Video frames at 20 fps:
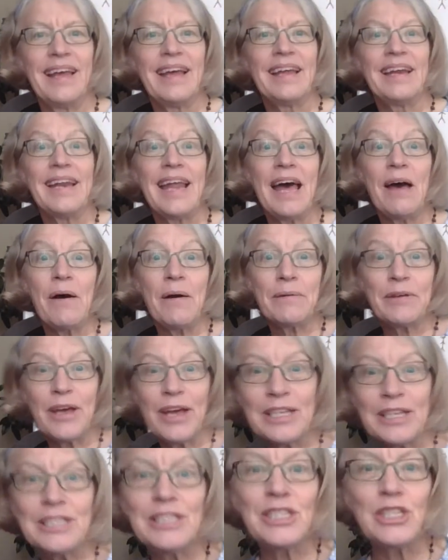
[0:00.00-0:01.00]
now I'm
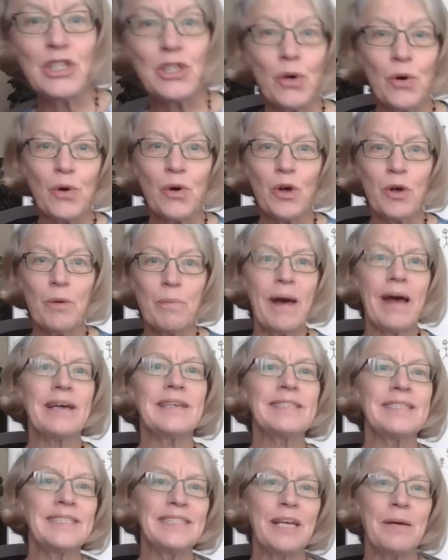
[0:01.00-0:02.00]
going to talk about
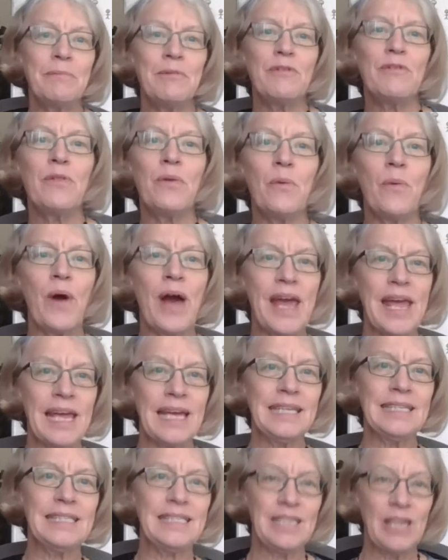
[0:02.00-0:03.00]
some of the
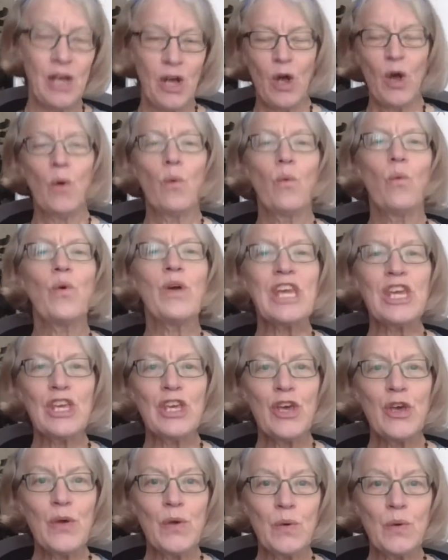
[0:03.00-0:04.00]
ways we
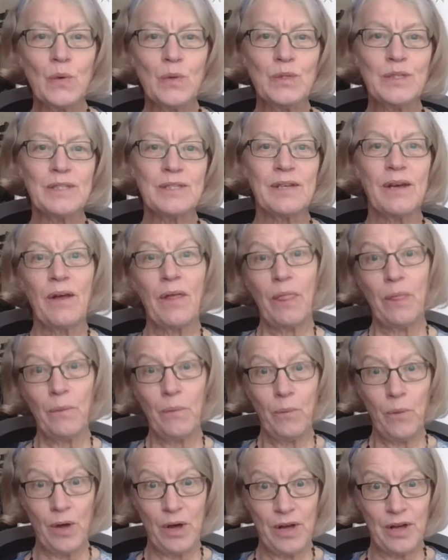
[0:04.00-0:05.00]
use the
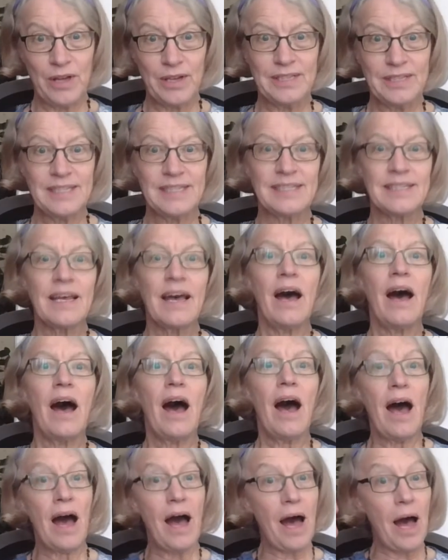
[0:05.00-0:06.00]
words
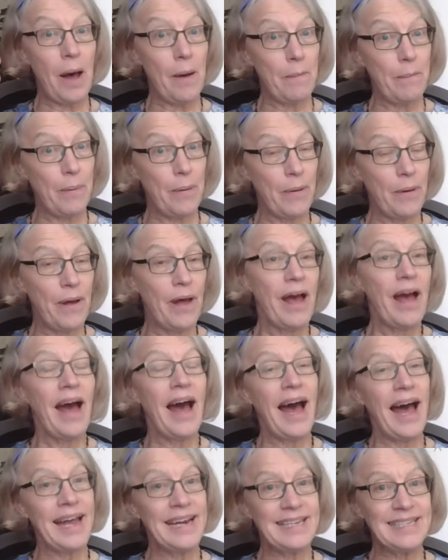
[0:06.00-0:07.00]
up
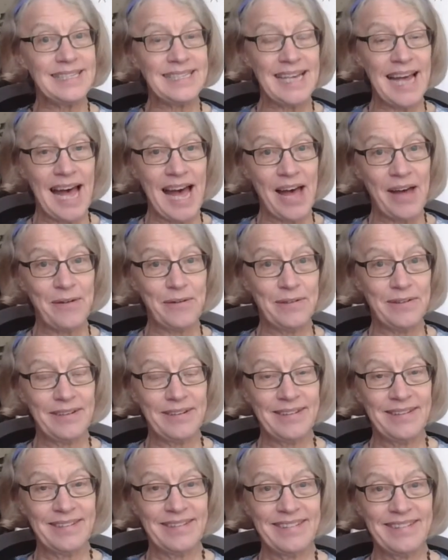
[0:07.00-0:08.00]
and down.
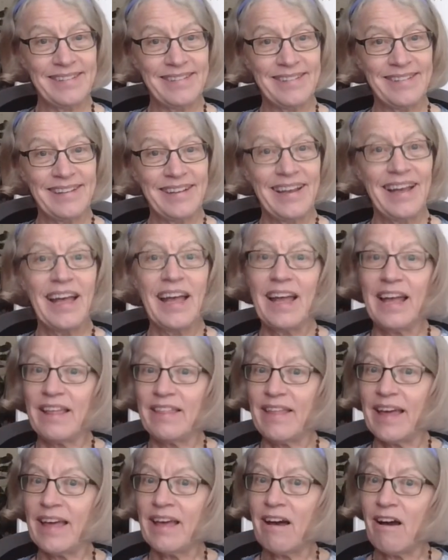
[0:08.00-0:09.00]

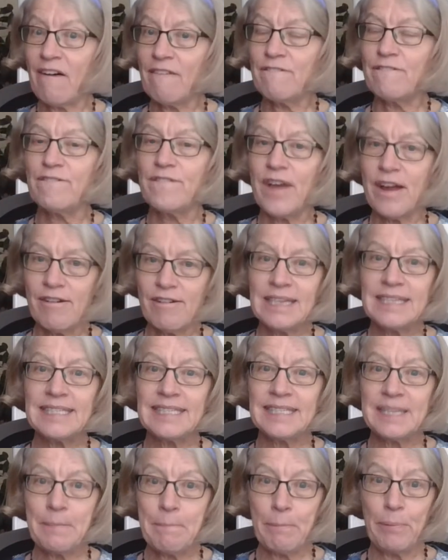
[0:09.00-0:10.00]
They are very
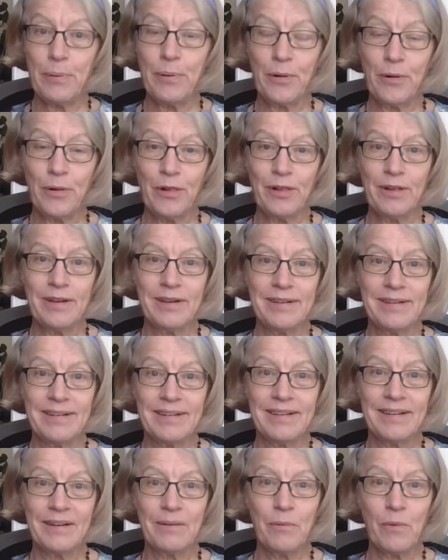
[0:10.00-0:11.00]
simple
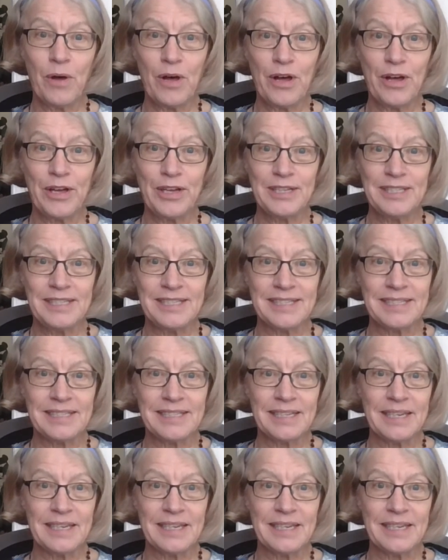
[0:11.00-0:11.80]
words,